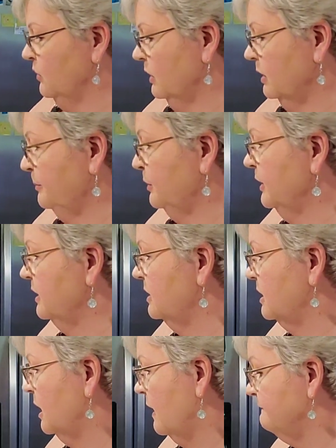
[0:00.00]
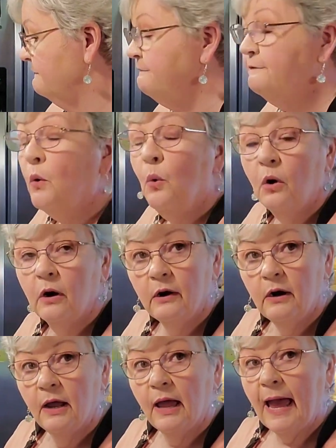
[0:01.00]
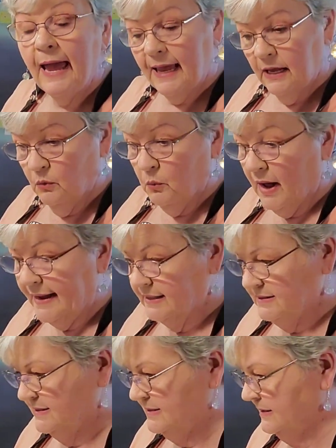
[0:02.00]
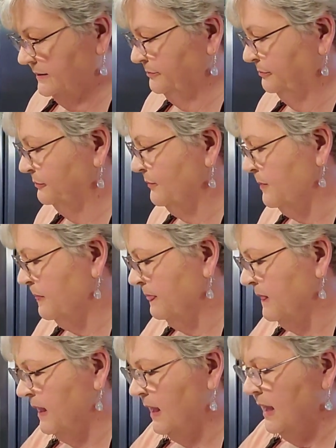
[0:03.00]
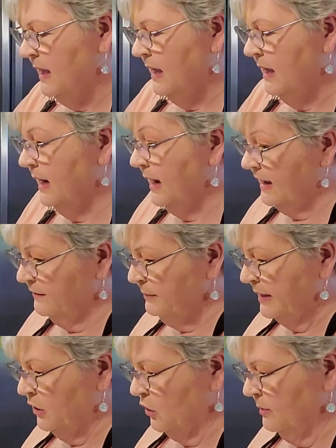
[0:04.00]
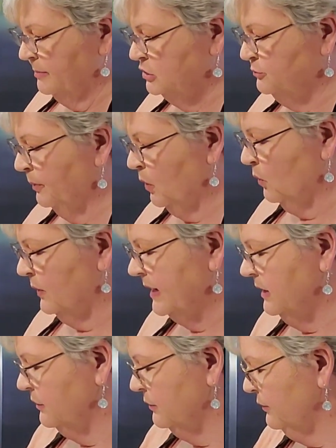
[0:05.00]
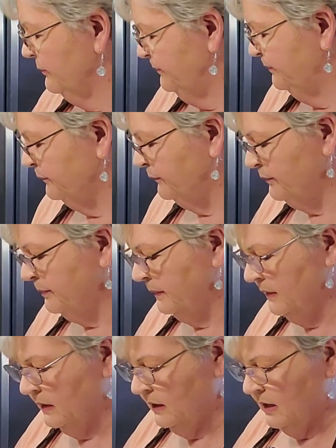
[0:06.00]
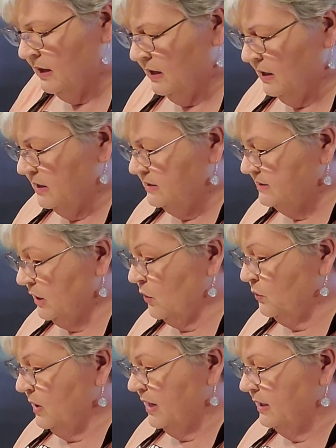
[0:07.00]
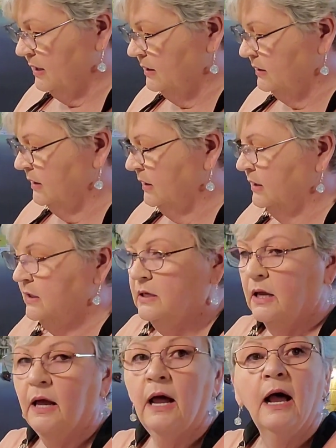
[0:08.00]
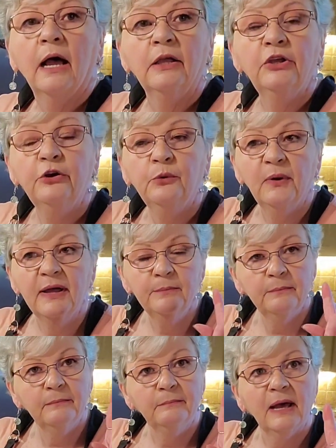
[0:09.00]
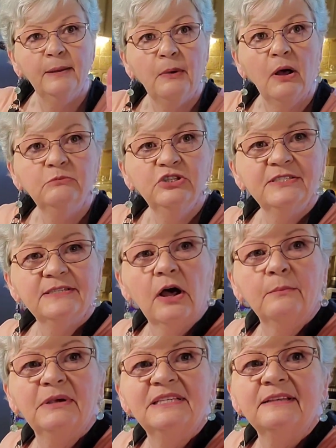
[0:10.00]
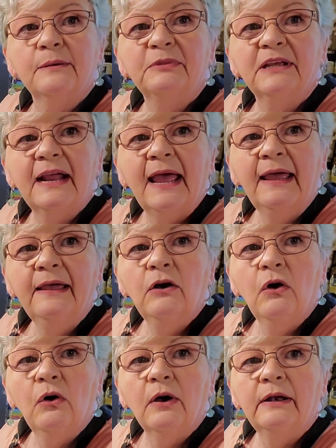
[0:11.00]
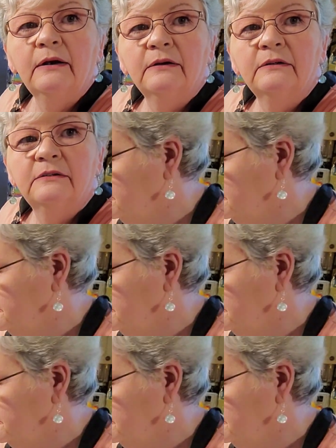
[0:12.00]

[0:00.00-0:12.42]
are going to put 4 egg whites. And I have my garbage bowl here. So, you know what? My mom just got me something. Hang on.